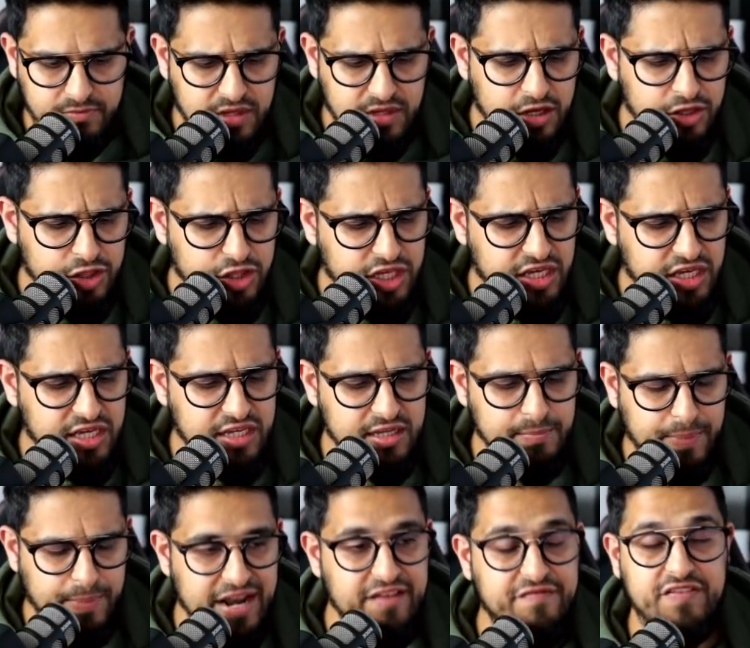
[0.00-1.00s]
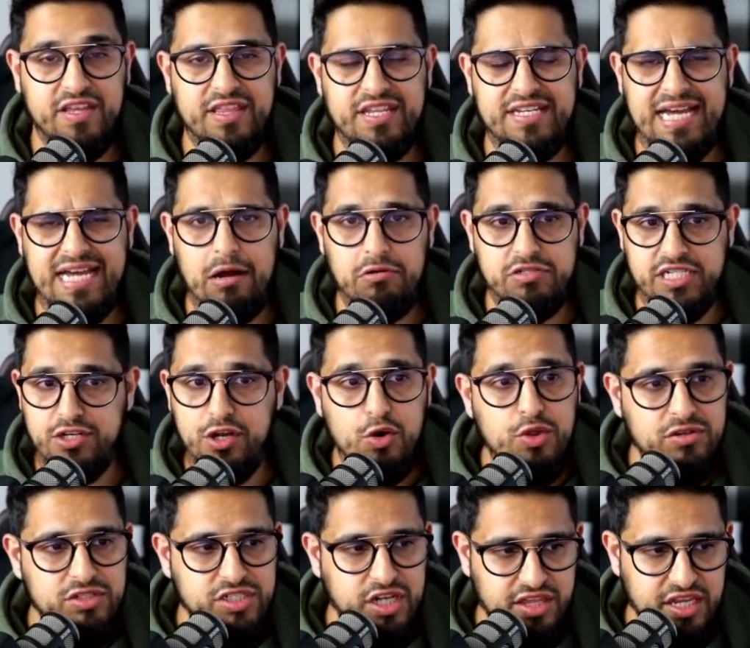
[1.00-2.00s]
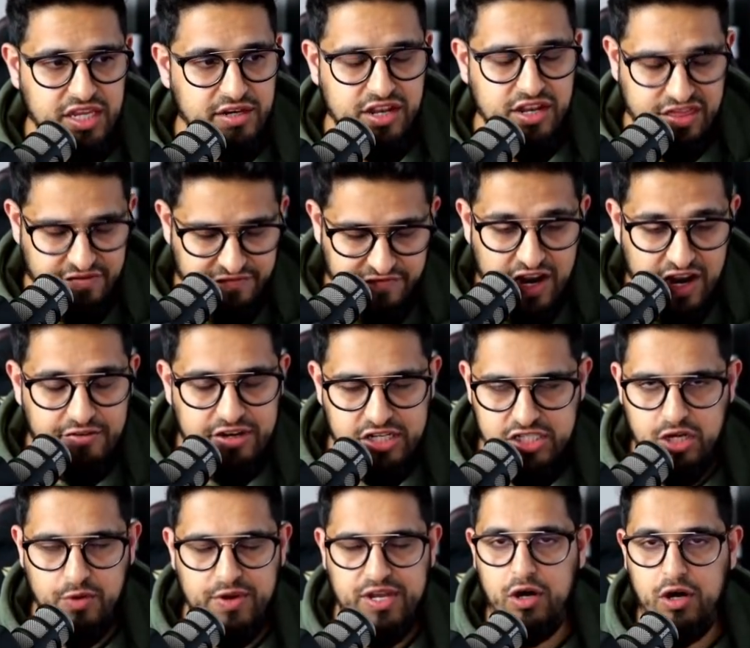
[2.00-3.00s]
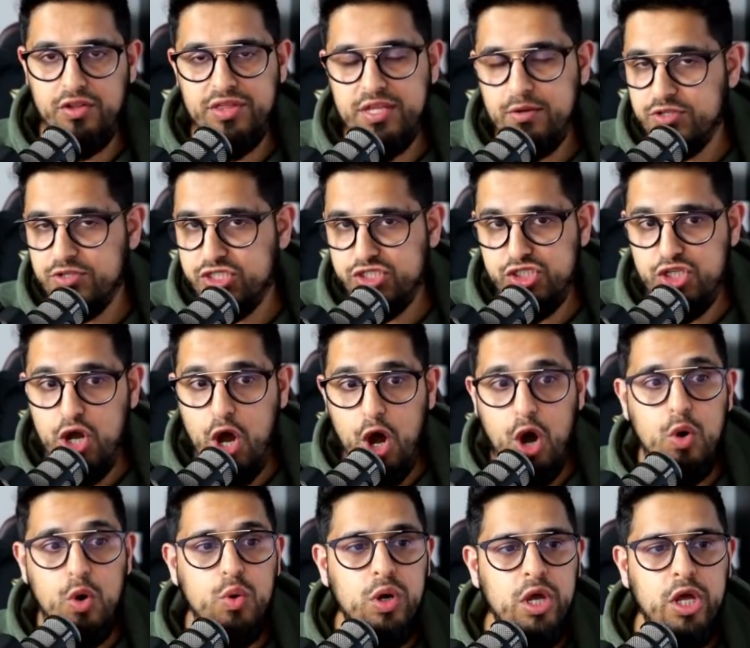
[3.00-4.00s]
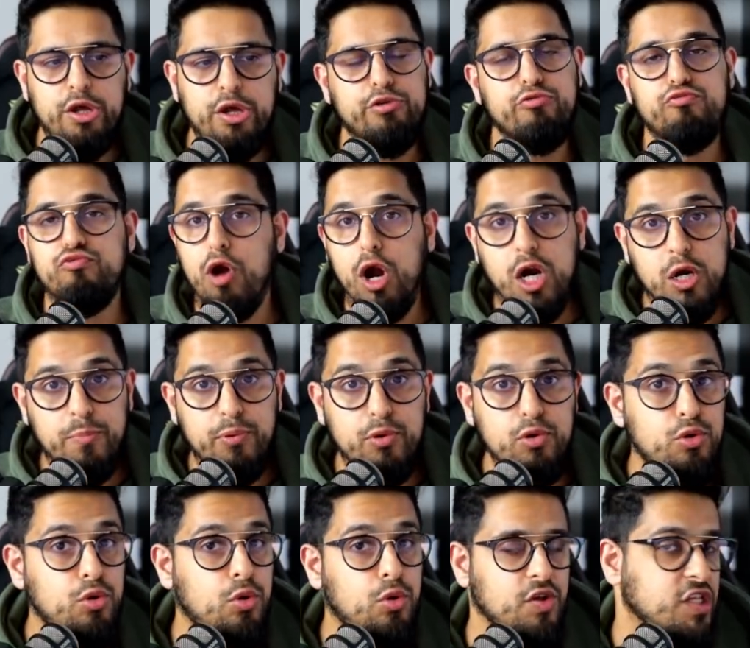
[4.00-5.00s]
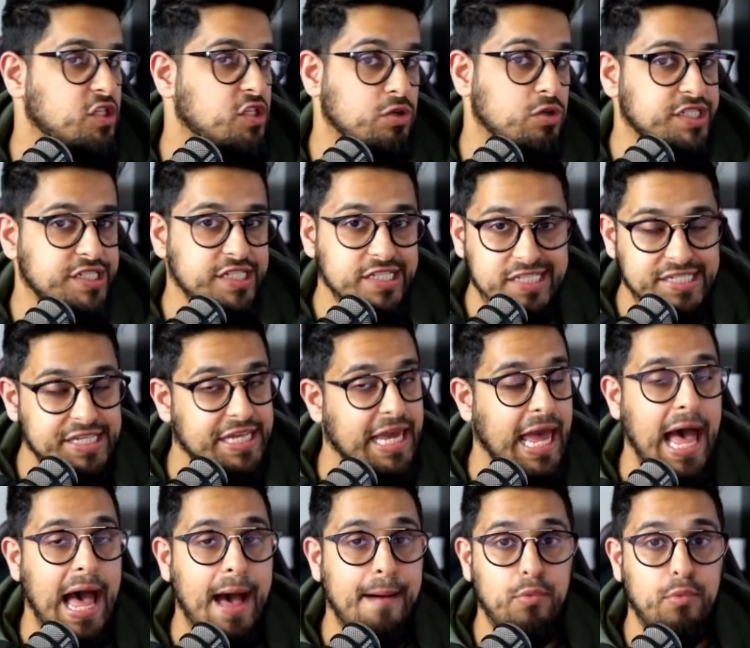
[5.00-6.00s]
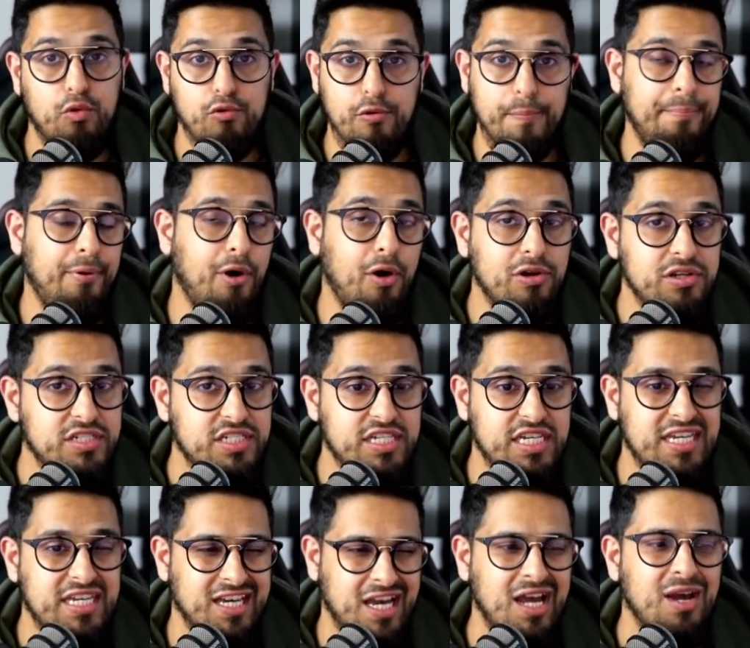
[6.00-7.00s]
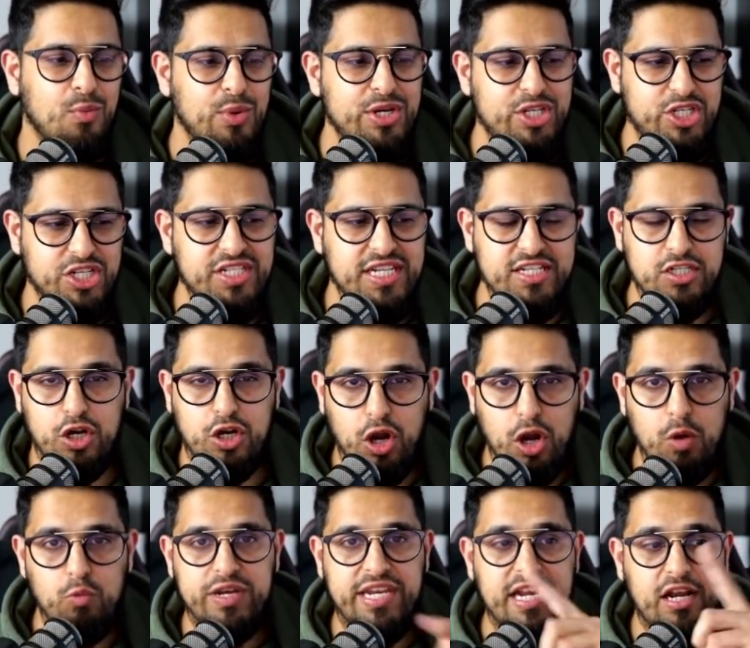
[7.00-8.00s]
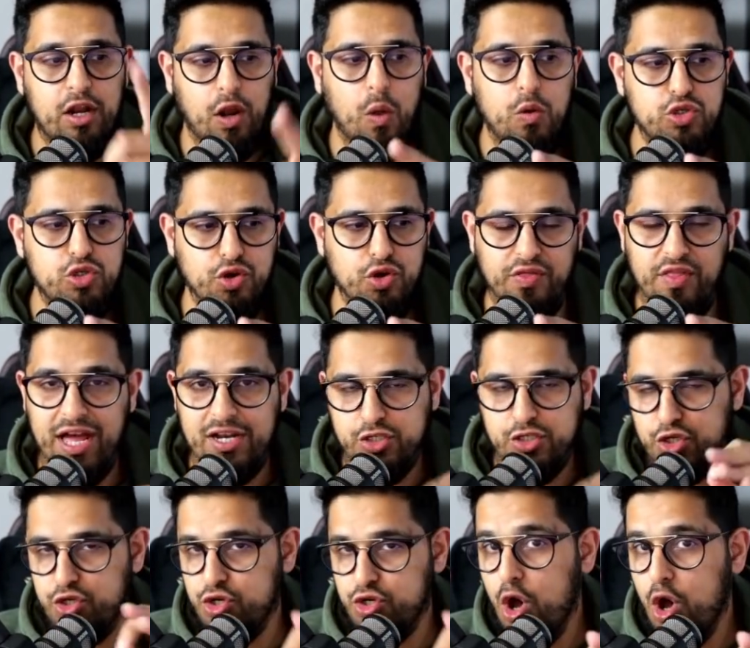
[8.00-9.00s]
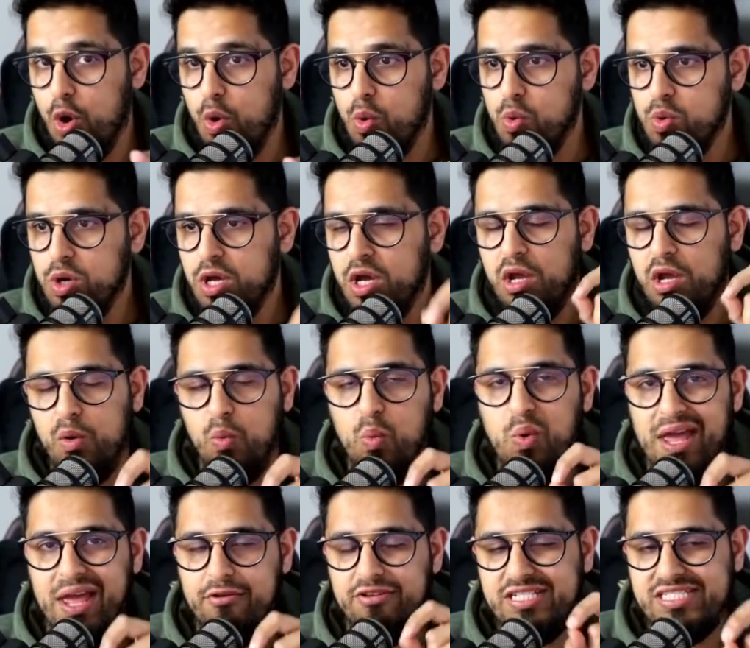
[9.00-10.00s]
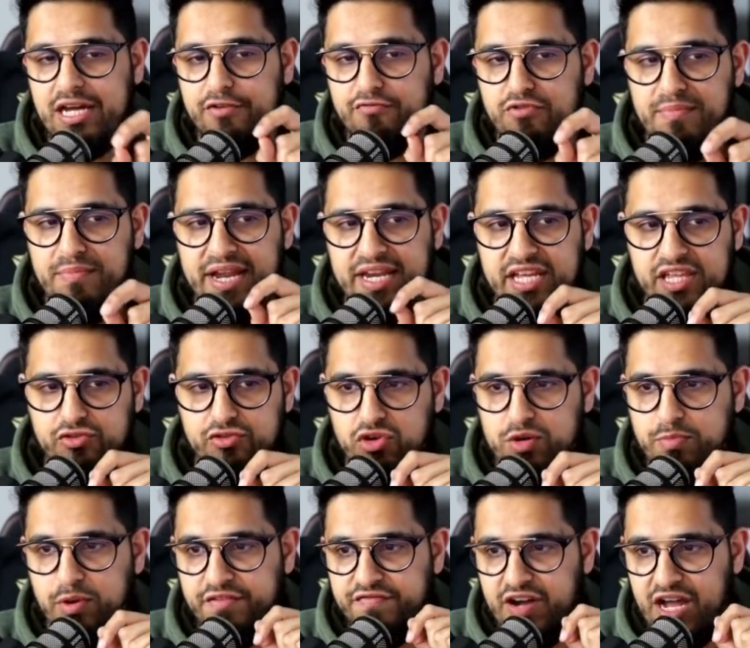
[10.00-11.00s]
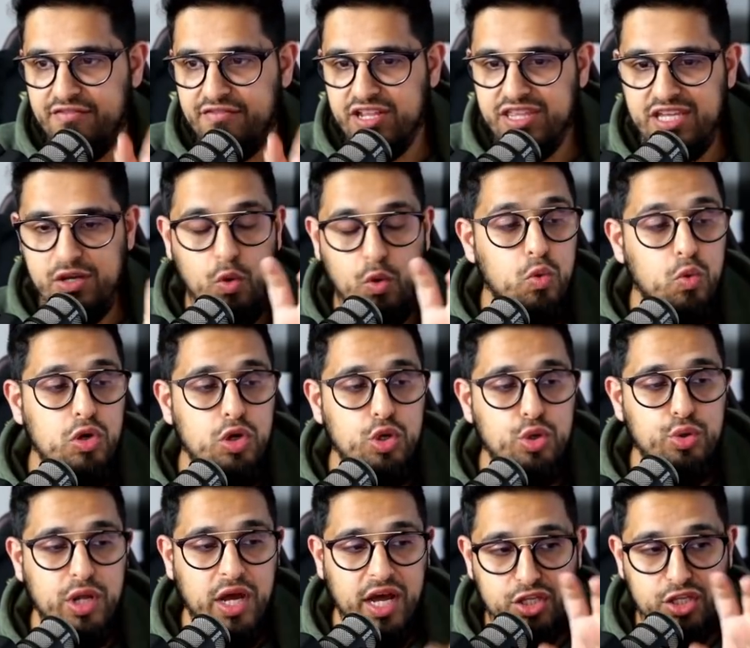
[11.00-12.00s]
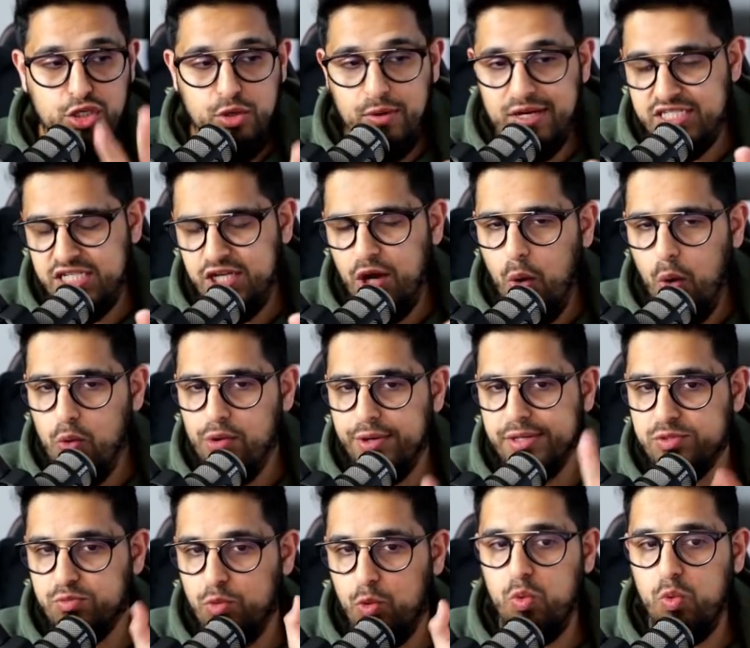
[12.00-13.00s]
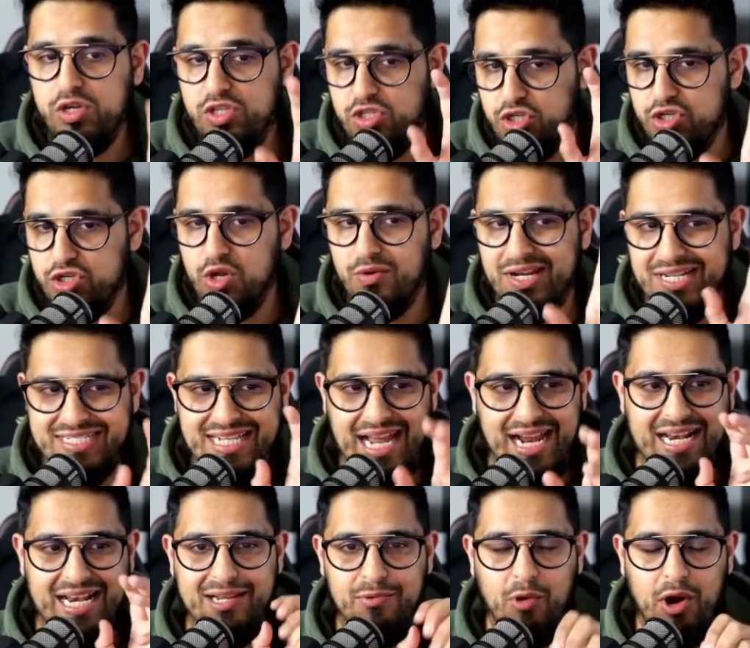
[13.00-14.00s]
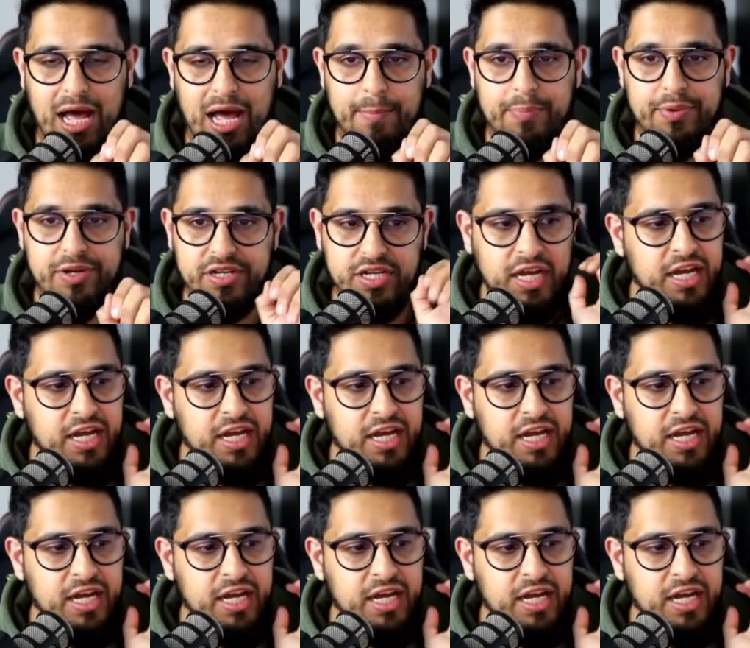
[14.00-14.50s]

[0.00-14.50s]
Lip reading: the benefit of the doubt, say, no, there was nothing nefarious going on, there was no rug pull, or this wasn't a scam or a Ponzi, we just need to we need closure on that to know where is that remaining 3.5. And I think all Luna and UST holders will want to know exactly what happened